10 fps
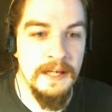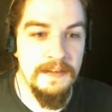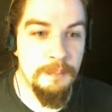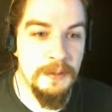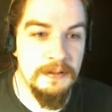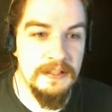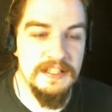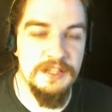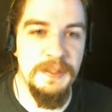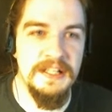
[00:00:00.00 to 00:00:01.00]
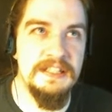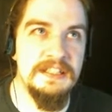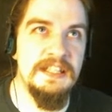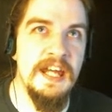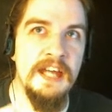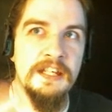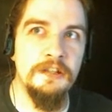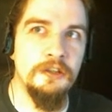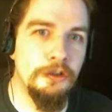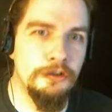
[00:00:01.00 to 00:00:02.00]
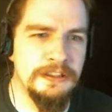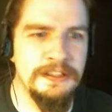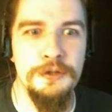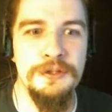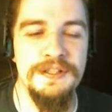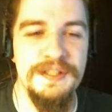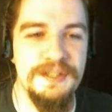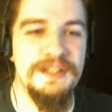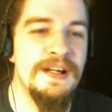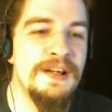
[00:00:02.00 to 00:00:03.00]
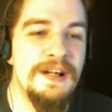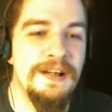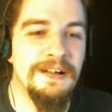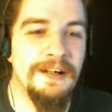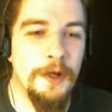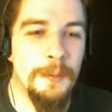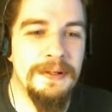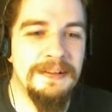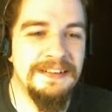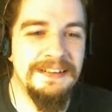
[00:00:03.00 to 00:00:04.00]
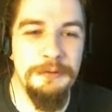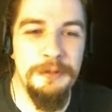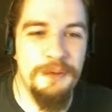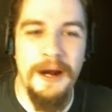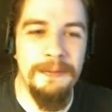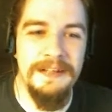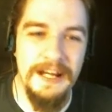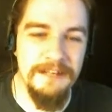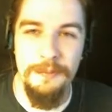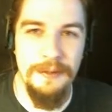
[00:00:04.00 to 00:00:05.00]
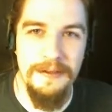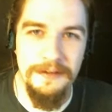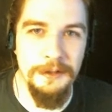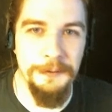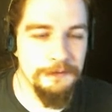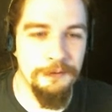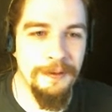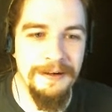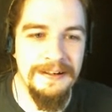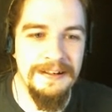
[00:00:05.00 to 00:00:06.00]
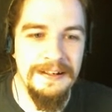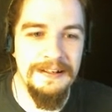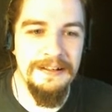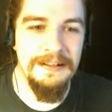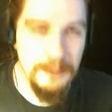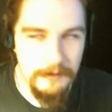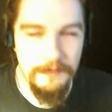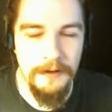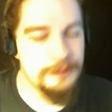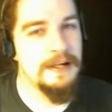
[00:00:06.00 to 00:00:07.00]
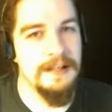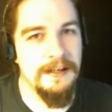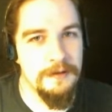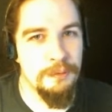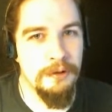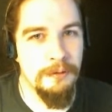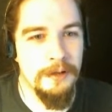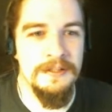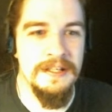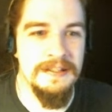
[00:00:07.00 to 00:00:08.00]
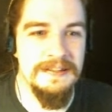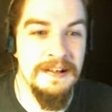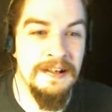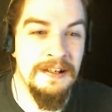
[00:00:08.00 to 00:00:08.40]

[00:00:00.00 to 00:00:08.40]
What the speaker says: The ability is spectacularly useless. I would probably not even bother going for it, even if I were trying to get those prerequisites.